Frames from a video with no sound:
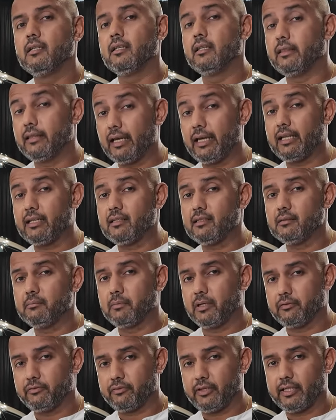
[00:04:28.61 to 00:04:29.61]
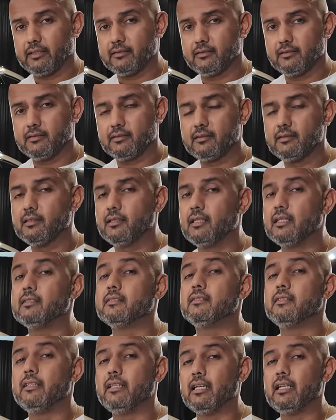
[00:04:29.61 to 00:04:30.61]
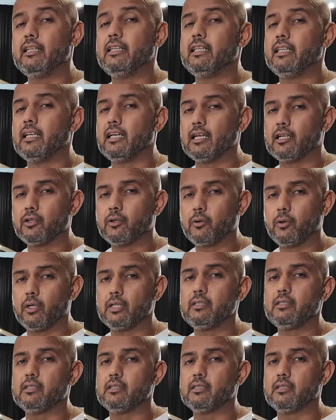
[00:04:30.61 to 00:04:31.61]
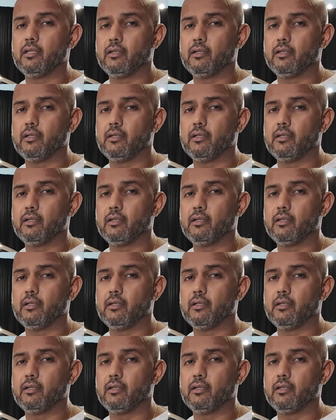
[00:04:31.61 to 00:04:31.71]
That, my friends, is nearly a quarter